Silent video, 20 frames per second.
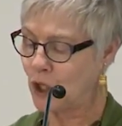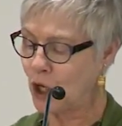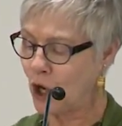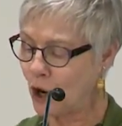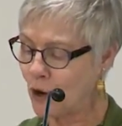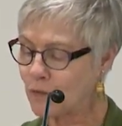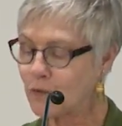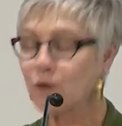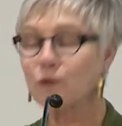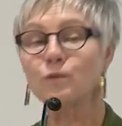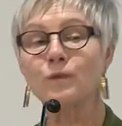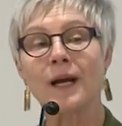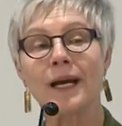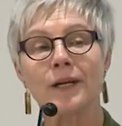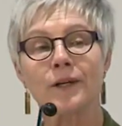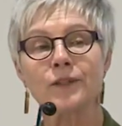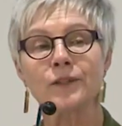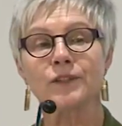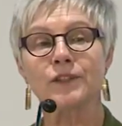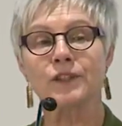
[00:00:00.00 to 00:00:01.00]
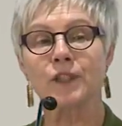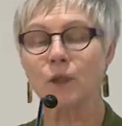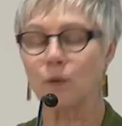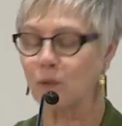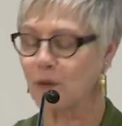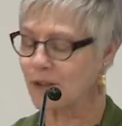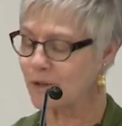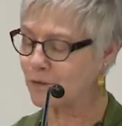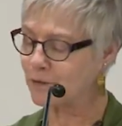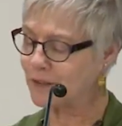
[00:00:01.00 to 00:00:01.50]
over runners
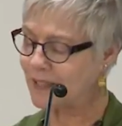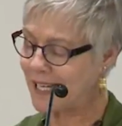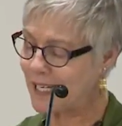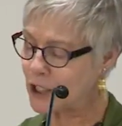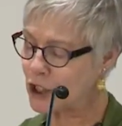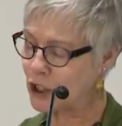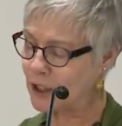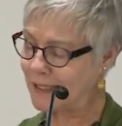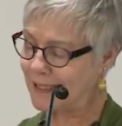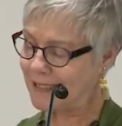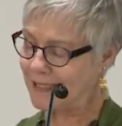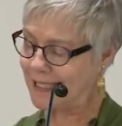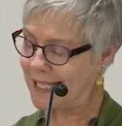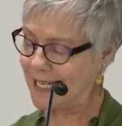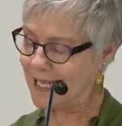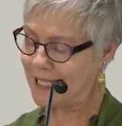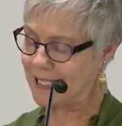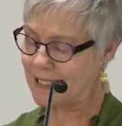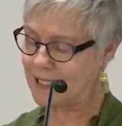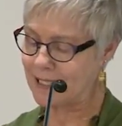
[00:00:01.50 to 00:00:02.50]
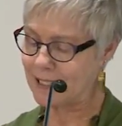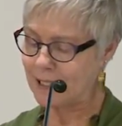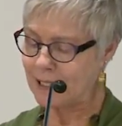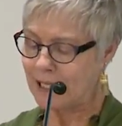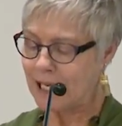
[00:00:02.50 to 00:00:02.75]
with fleshly legs.